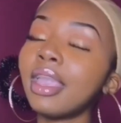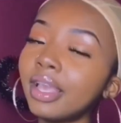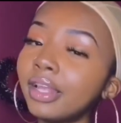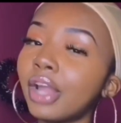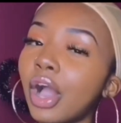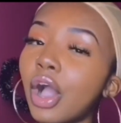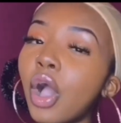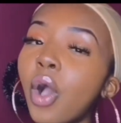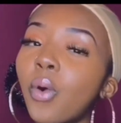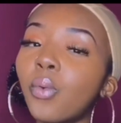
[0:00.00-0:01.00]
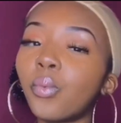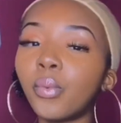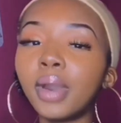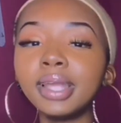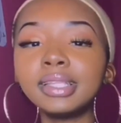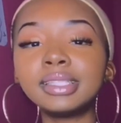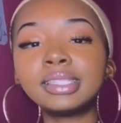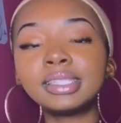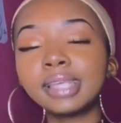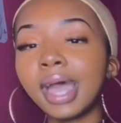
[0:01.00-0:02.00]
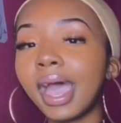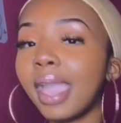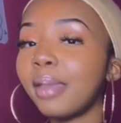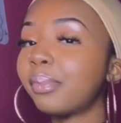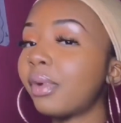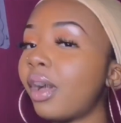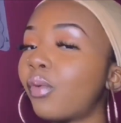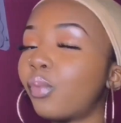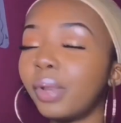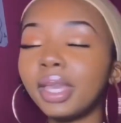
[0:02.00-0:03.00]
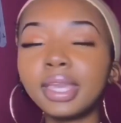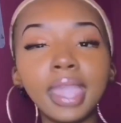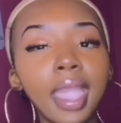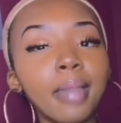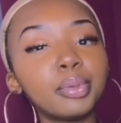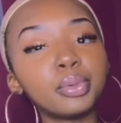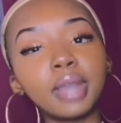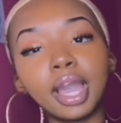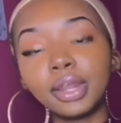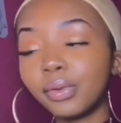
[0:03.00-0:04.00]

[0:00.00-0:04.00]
Anna, what type of wig cap you got